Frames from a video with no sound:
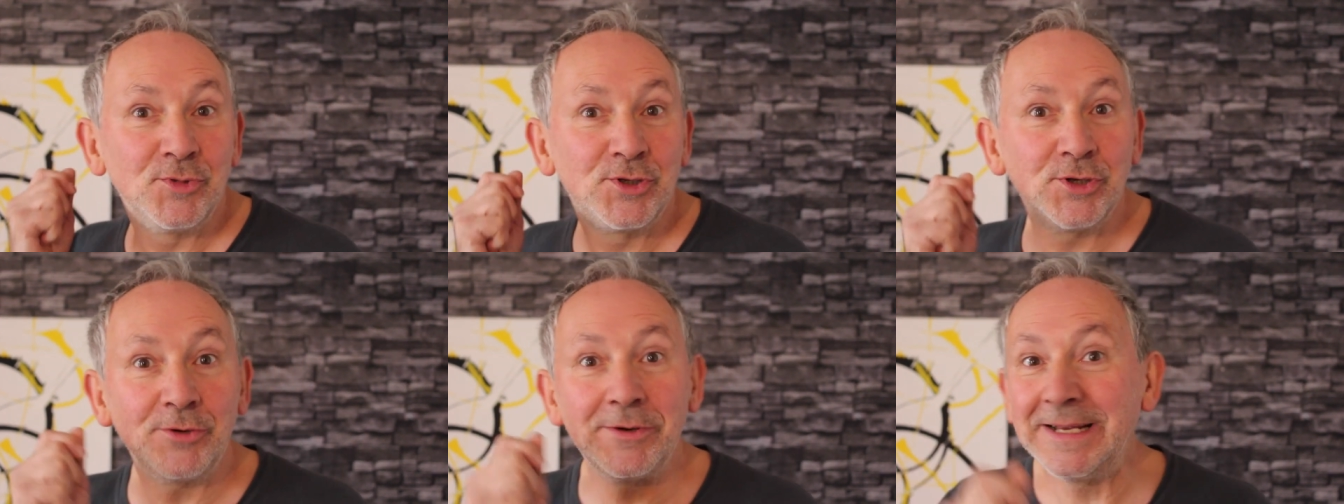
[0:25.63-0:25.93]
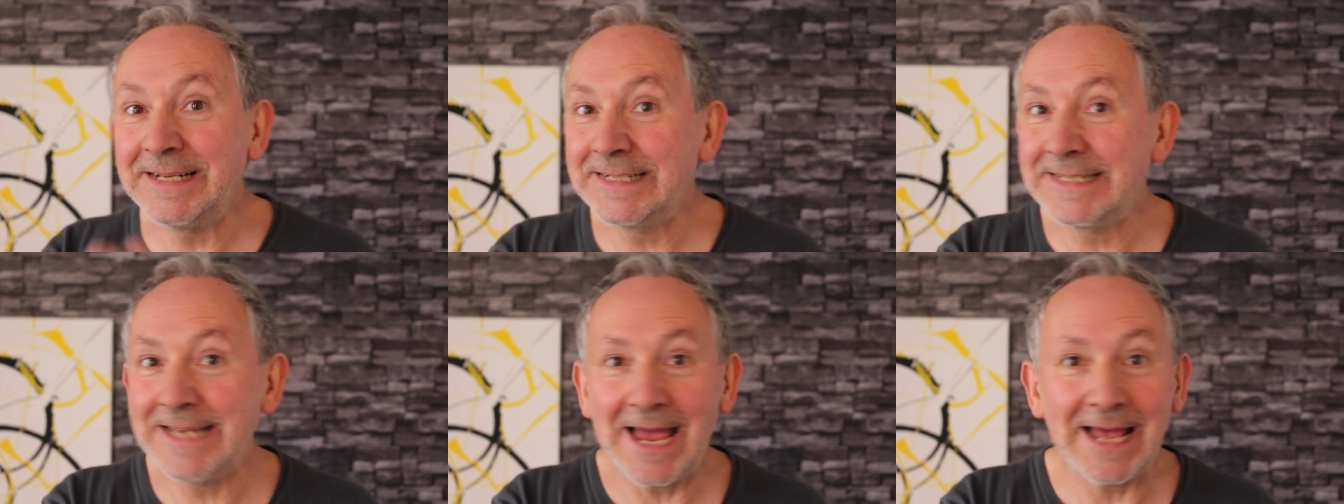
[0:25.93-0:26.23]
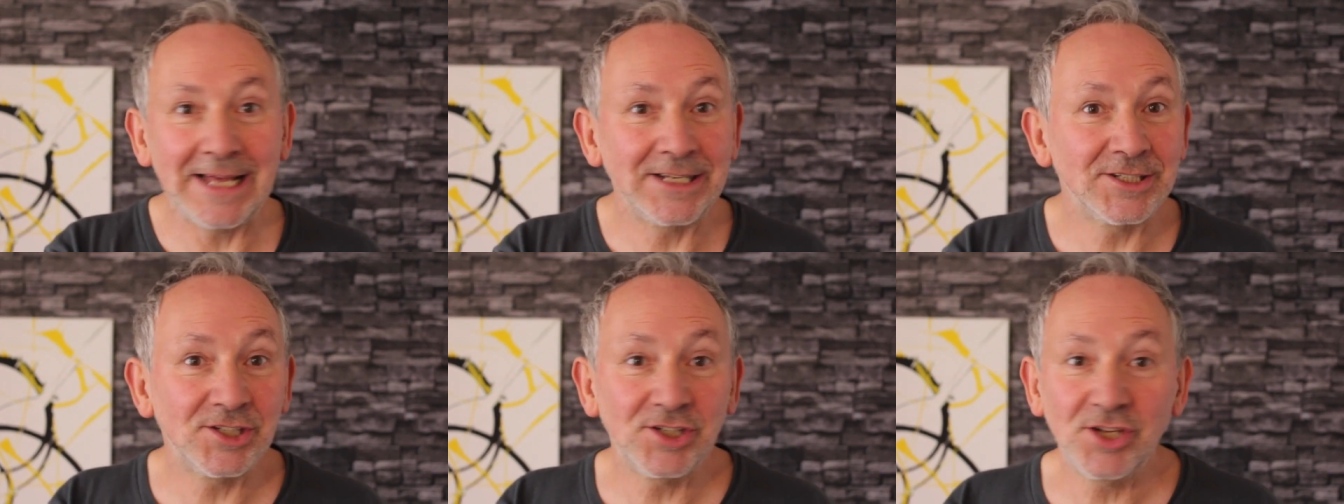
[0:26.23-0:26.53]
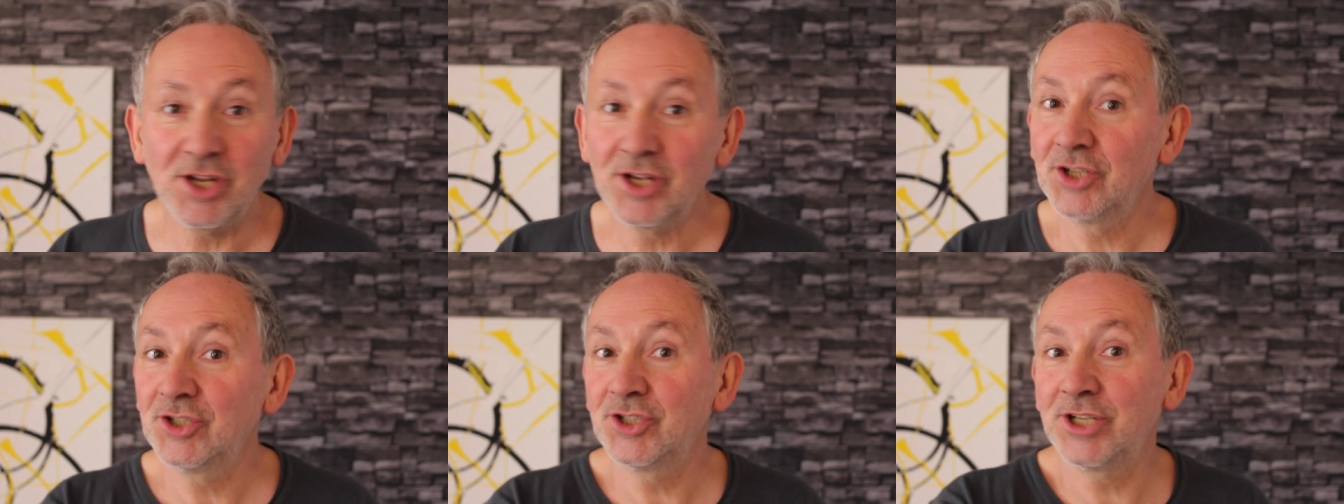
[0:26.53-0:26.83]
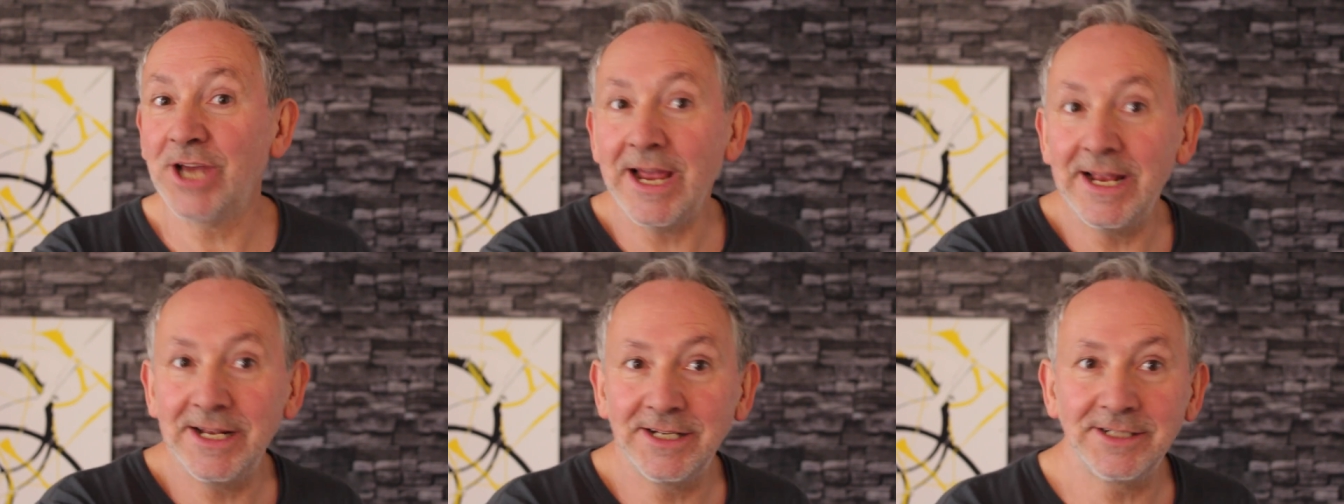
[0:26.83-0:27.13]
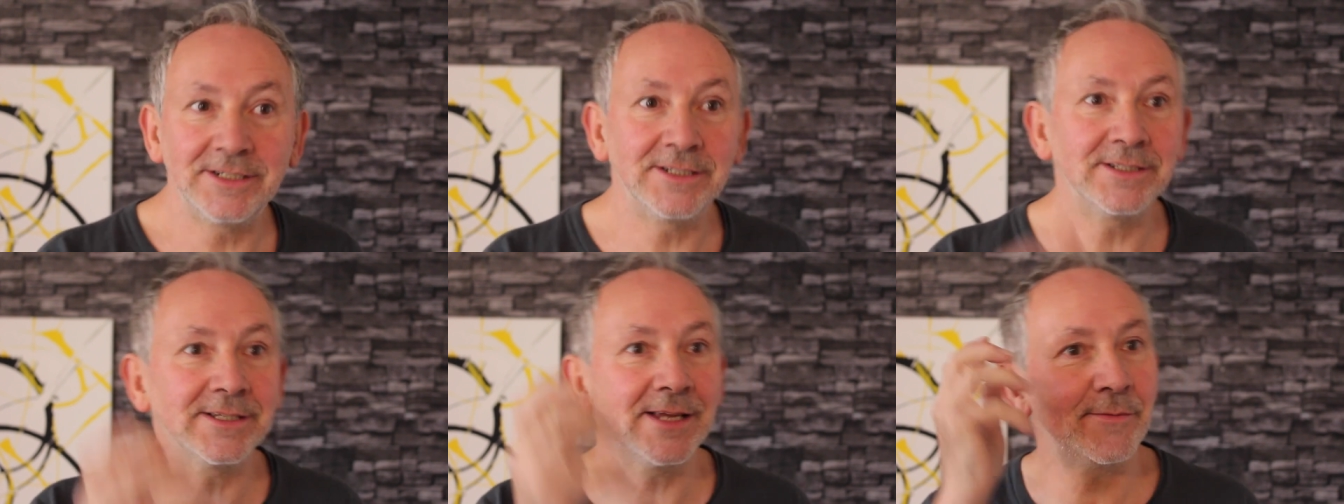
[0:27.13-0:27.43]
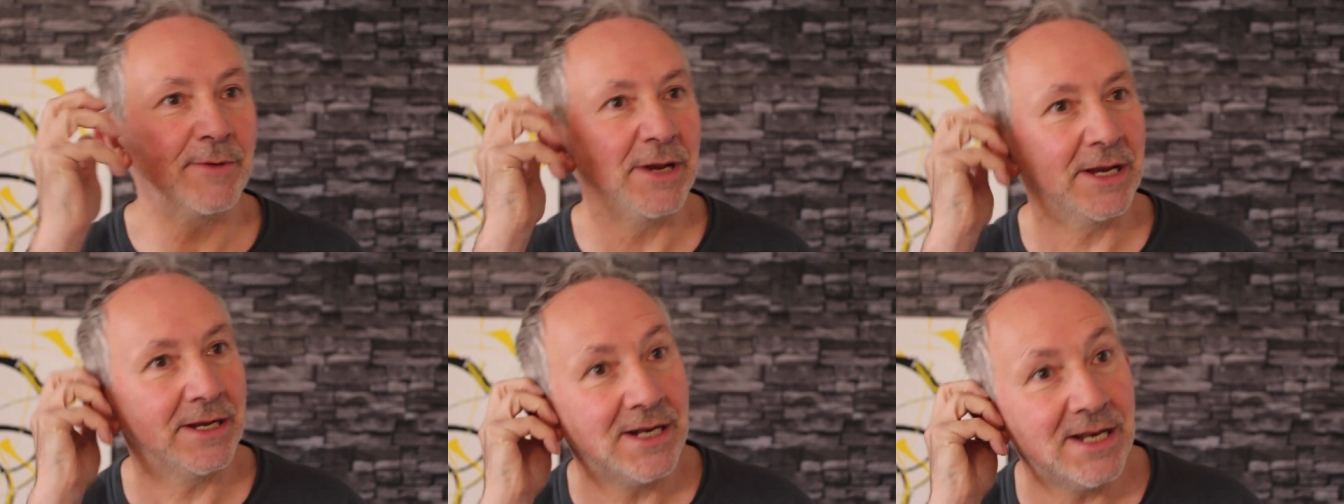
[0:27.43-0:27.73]
doing tests, changing
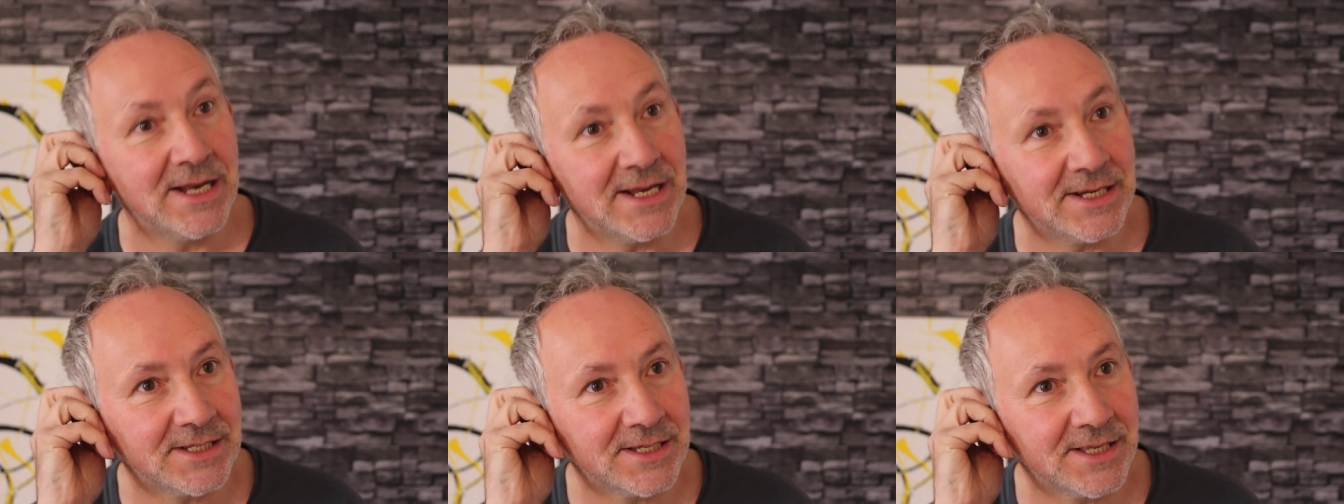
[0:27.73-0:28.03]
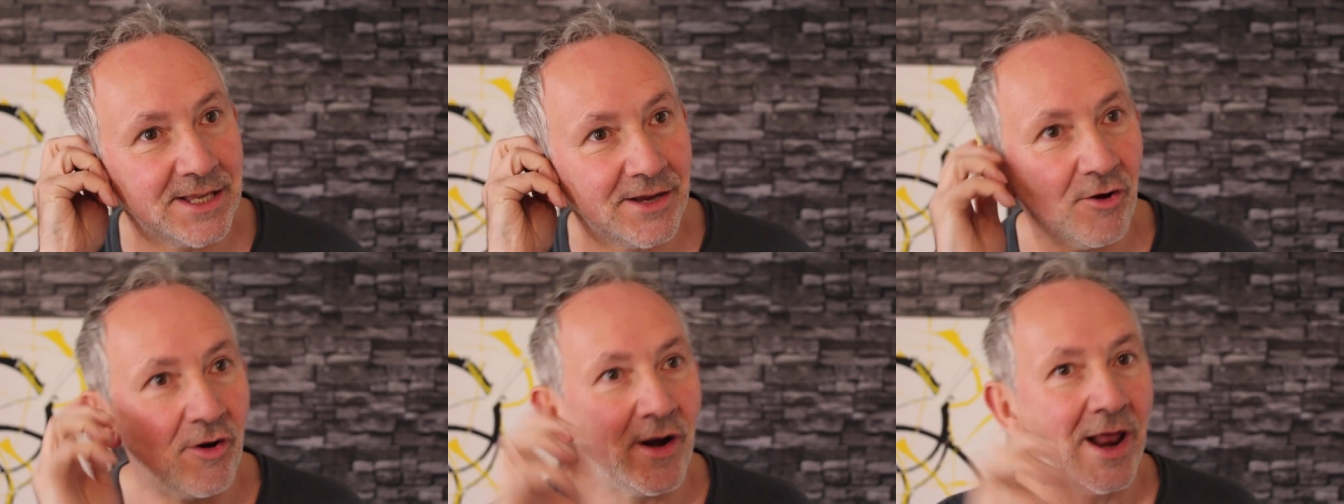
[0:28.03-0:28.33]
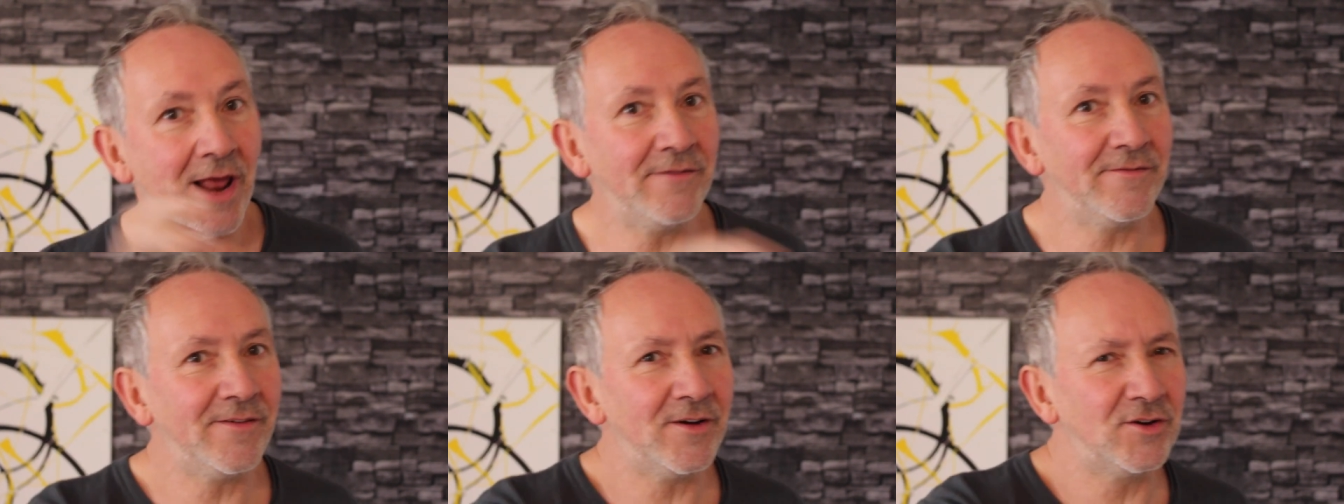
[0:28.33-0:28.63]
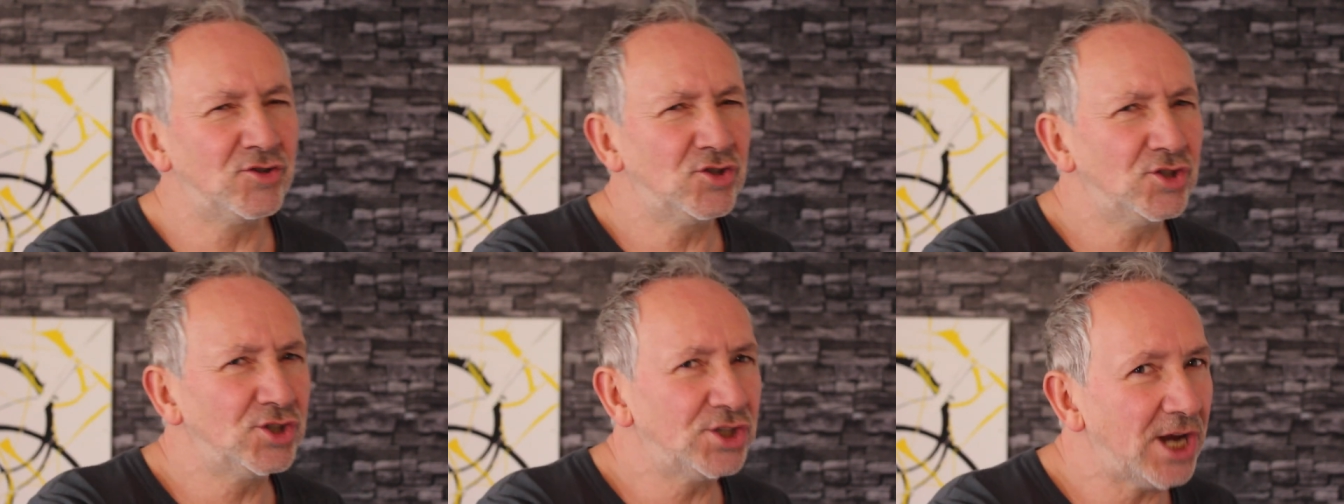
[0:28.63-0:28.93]
something, listening on headphones,